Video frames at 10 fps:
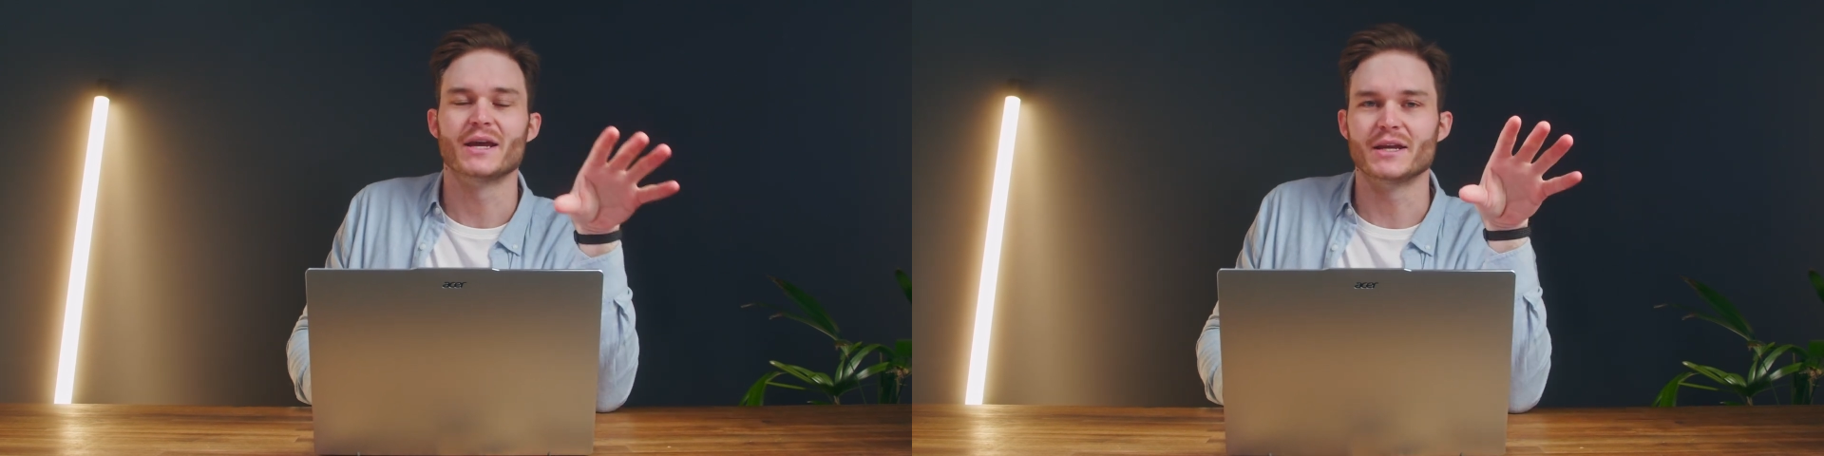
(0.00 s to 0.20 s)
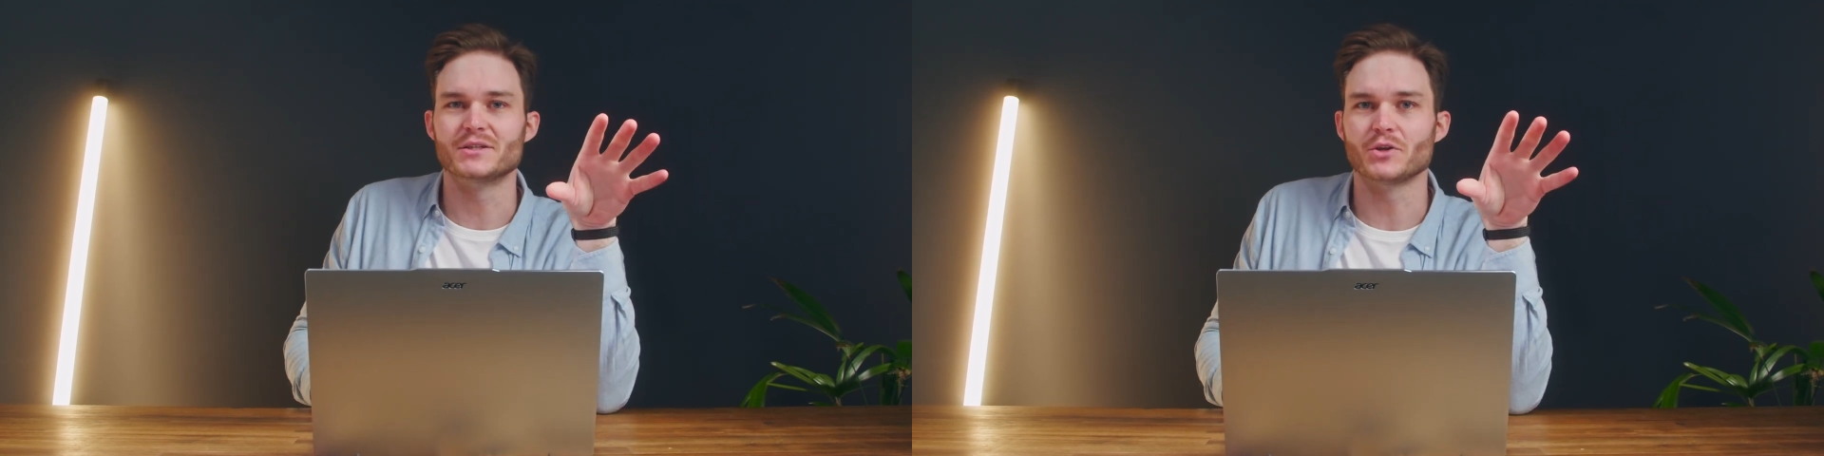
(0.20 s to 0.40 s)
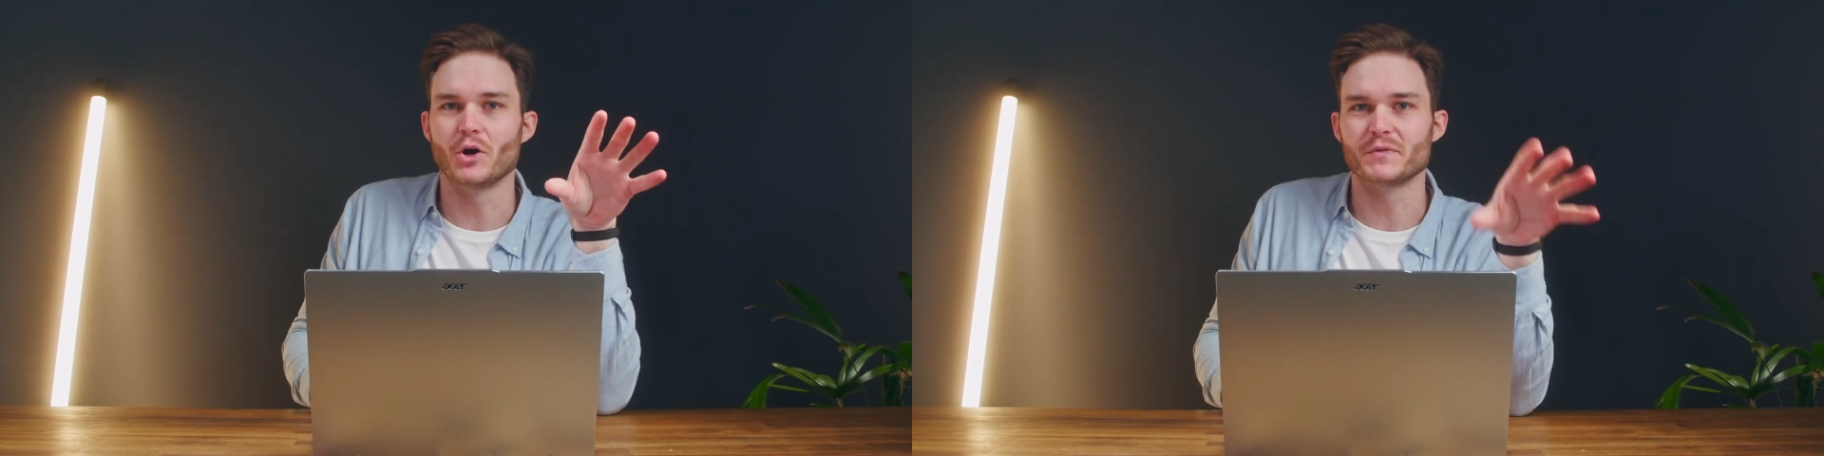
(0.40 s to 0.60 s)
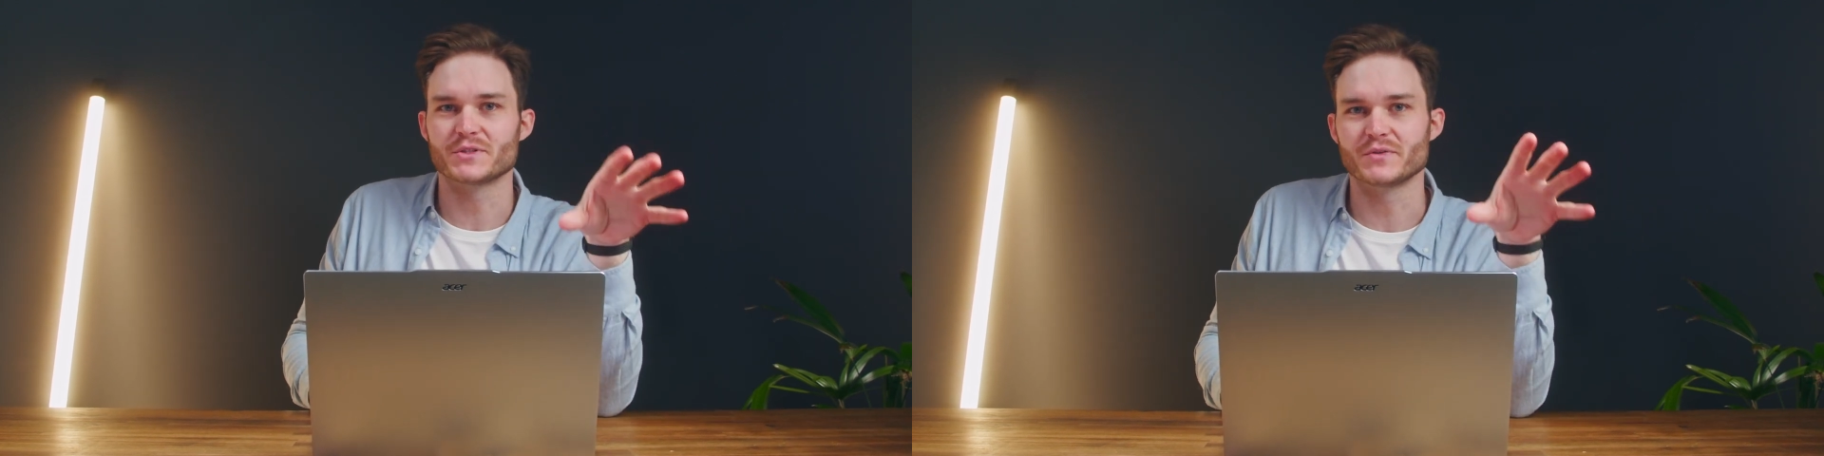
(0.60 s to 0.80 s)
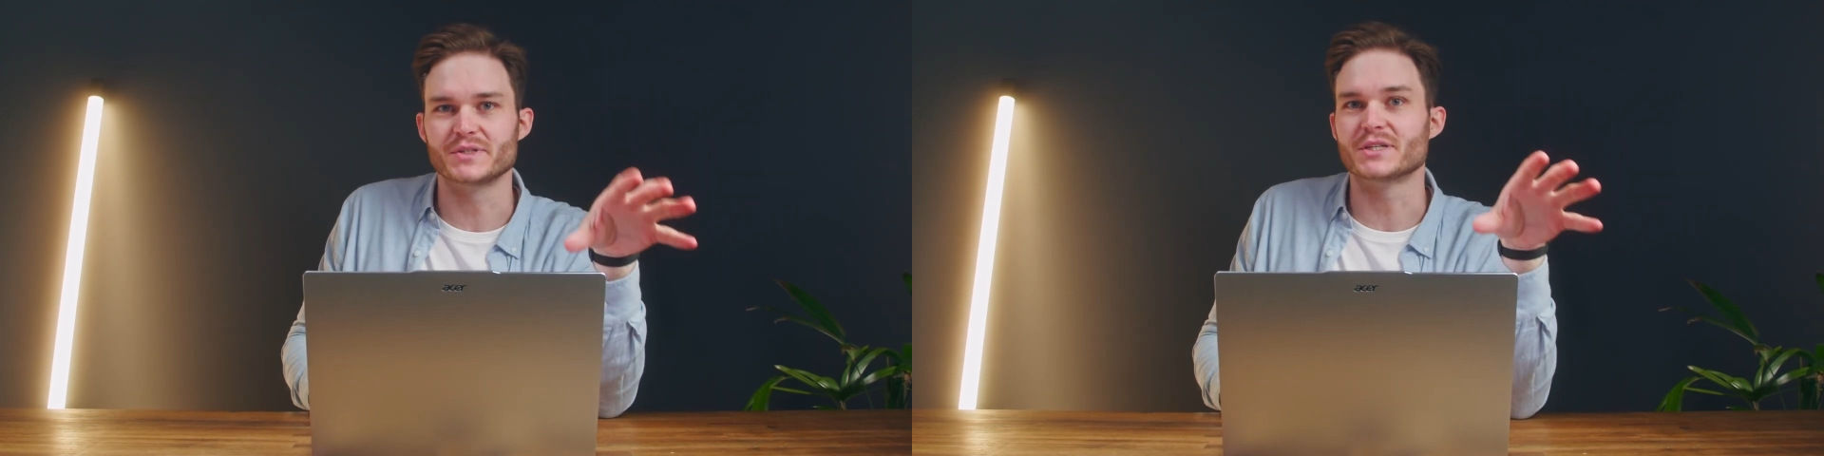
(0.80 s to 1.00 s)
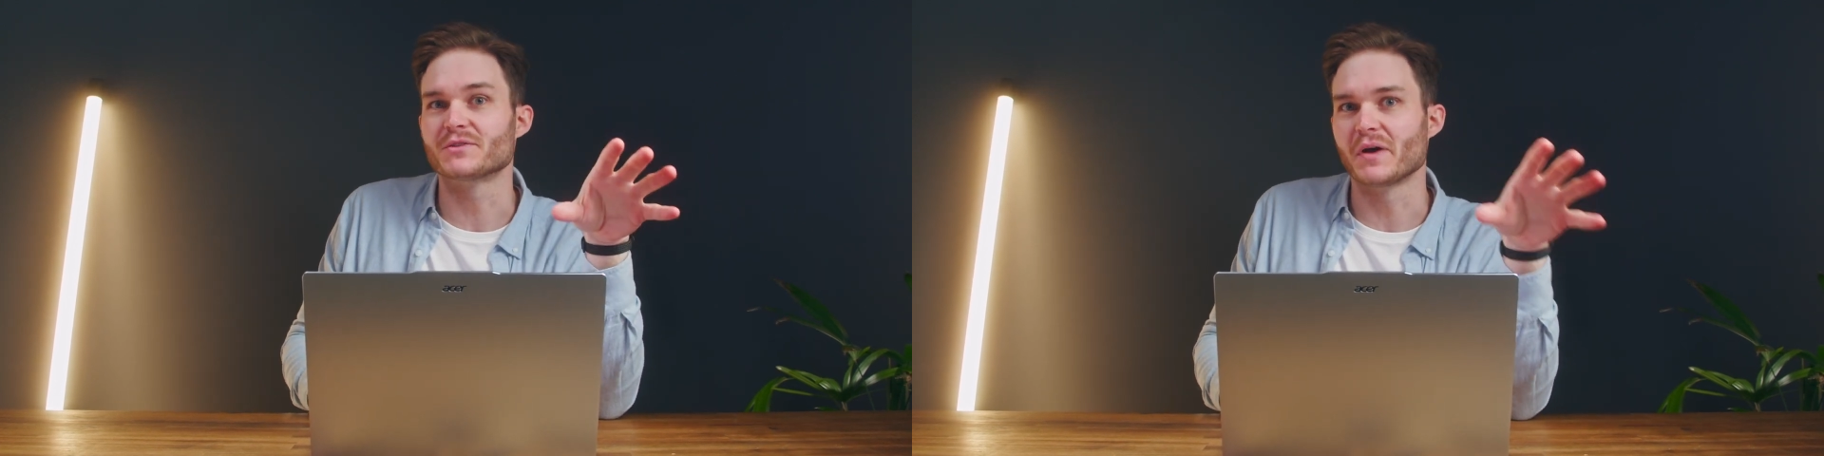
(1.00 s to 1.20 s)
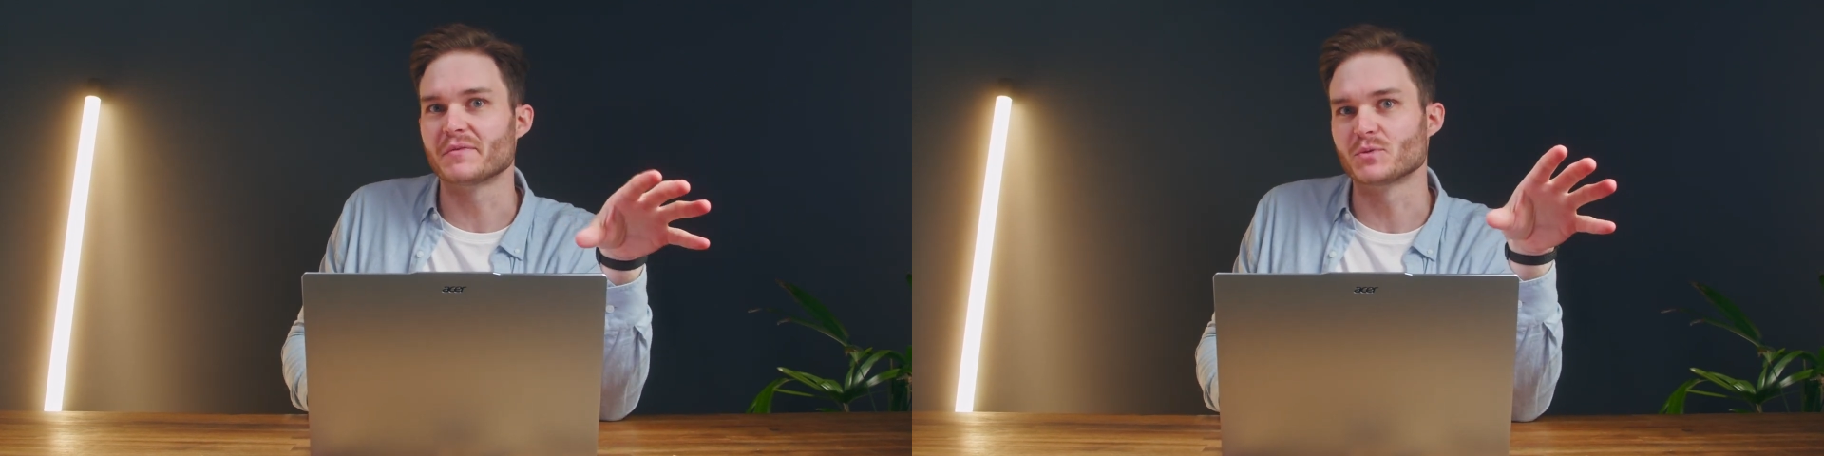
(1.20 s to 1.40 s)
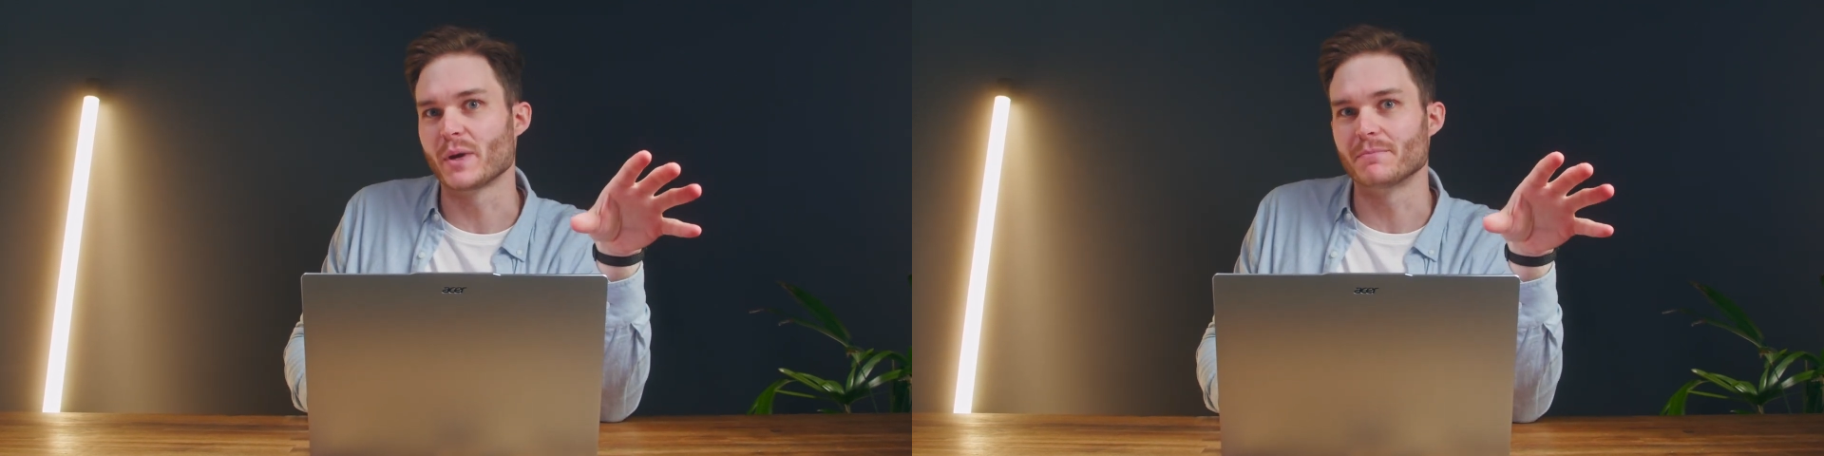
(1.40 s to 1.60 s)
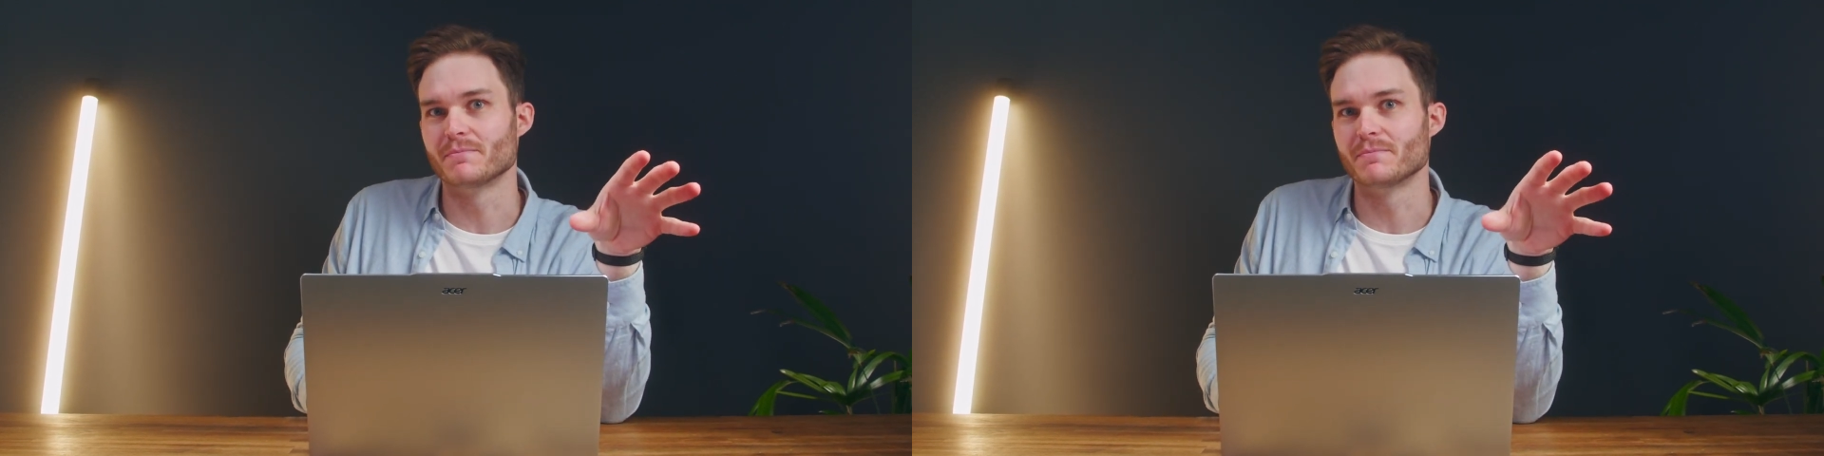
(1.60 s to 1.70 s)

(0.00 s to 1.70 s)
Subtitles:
into the Office 365 suite.